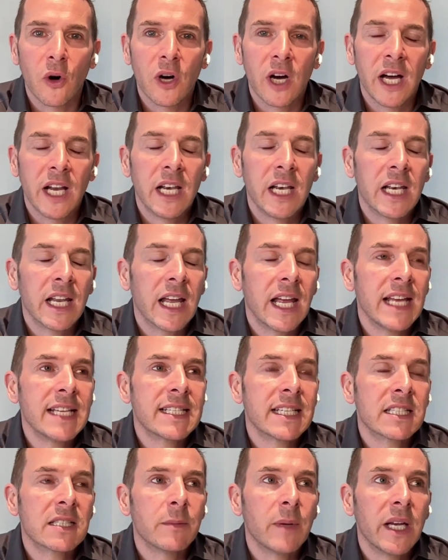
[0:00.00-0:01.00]
and he
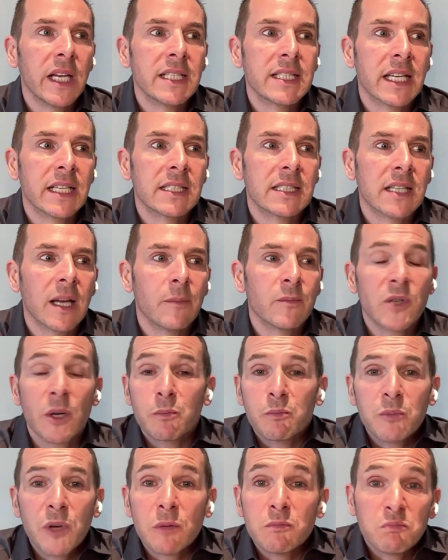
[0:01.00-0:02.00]
says to me, he says, "So, what do
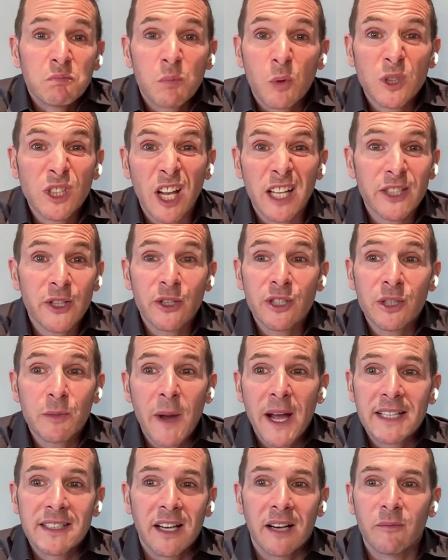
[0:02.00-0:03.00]
you like doing in your spare
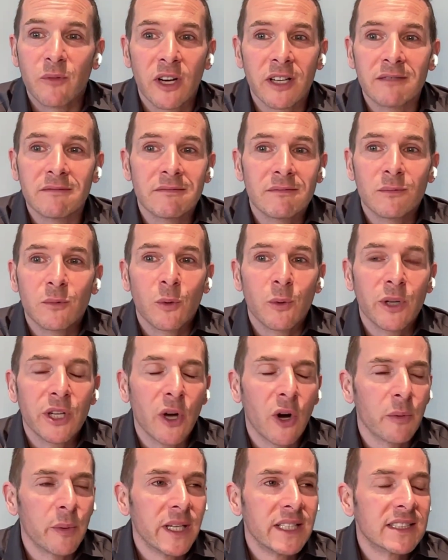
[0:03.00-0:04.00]
time? Right? What are your
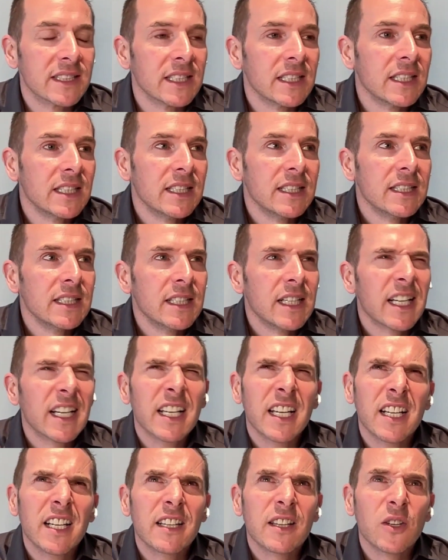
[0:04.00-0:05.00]
hobbies?" And I
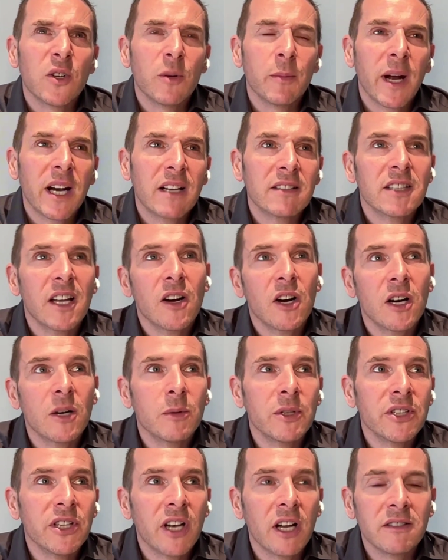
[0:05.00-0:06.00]
kind of thought about it. I was like, "Oh,
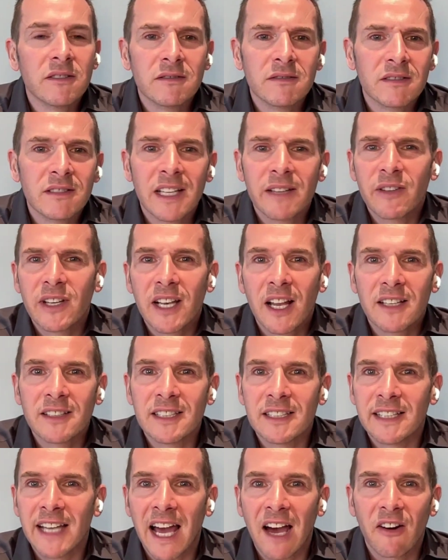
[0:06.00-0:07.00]
well, live in London
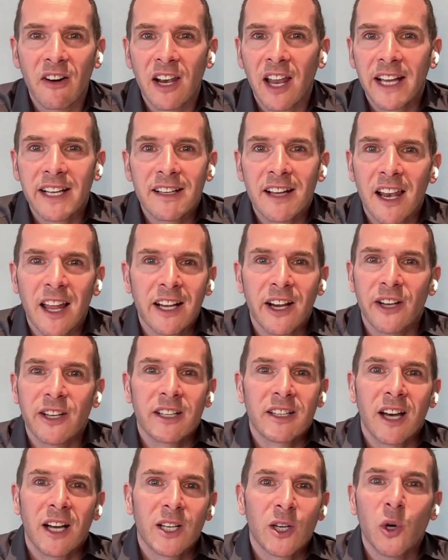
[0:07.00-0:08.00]
now. I like going to
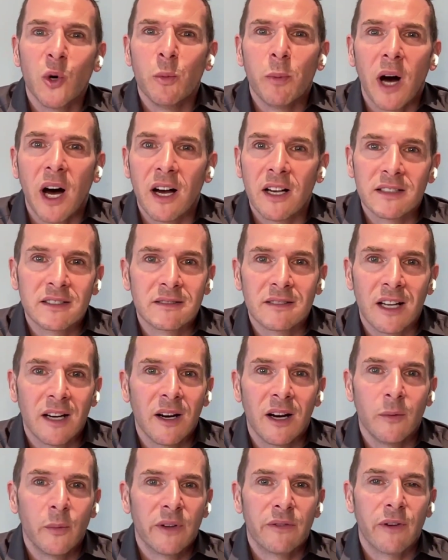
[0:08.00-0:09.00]
kind of cool bars
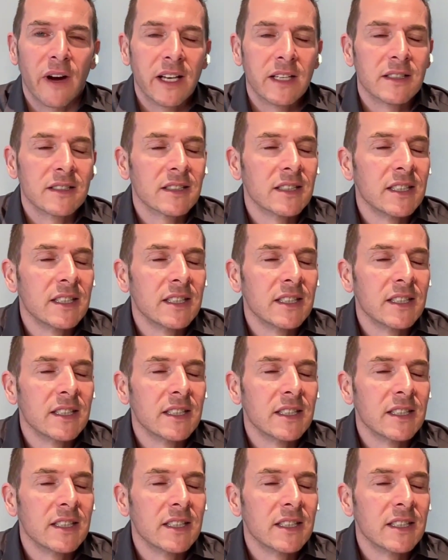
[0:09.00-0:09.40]
with friends."